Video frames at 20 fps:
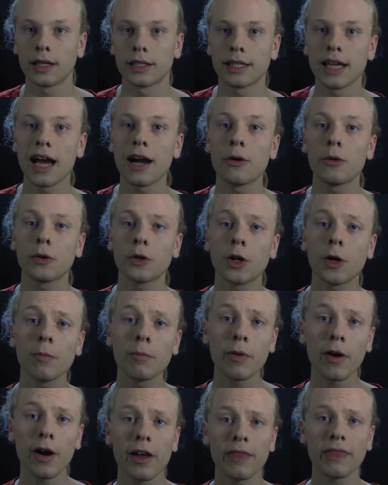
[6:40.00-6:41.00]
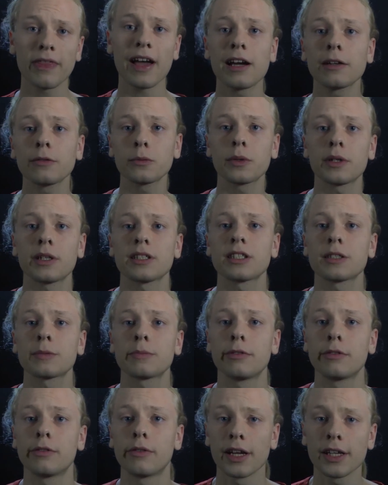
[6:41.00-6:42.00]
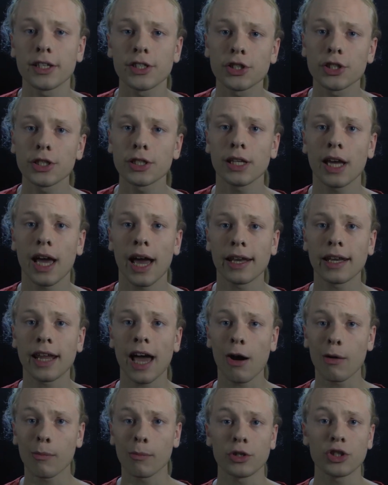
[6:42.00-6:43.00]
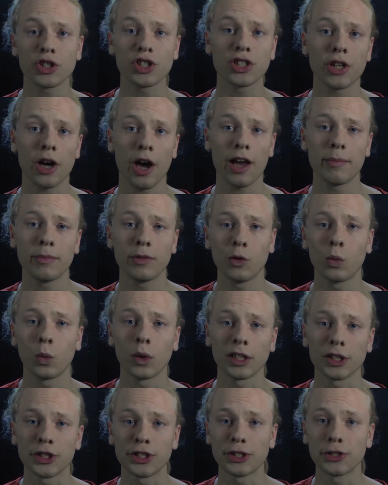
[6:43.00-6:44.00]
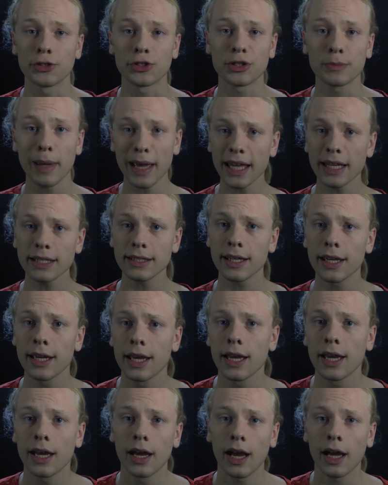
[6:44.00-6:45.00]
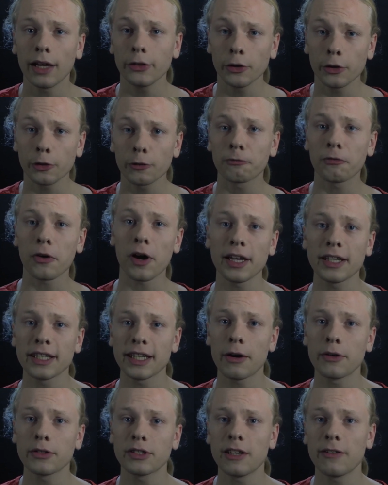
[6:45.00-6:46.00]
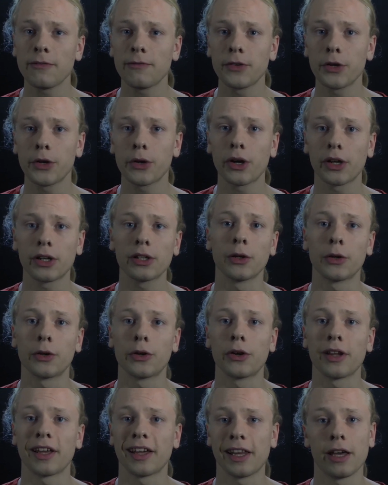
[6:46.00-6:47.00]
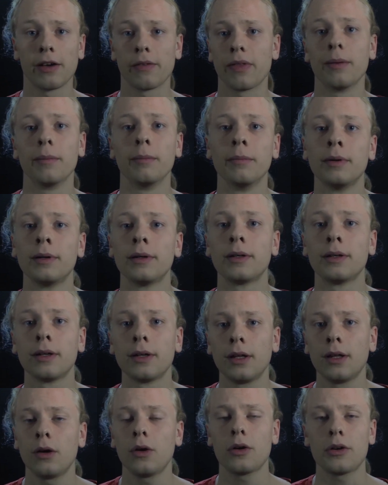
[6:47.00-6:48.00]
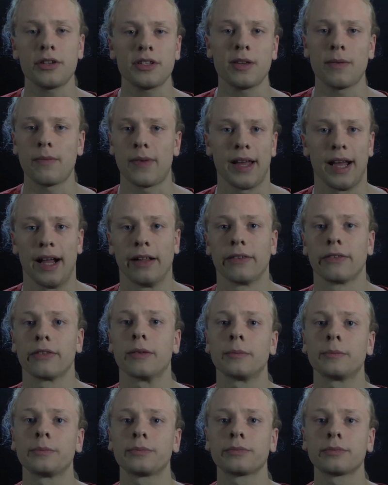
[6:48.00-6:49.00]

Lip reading: Now, combine that with inspiration and how much time you want to spend, and you can find out if you're gonna learn any of them, or something else.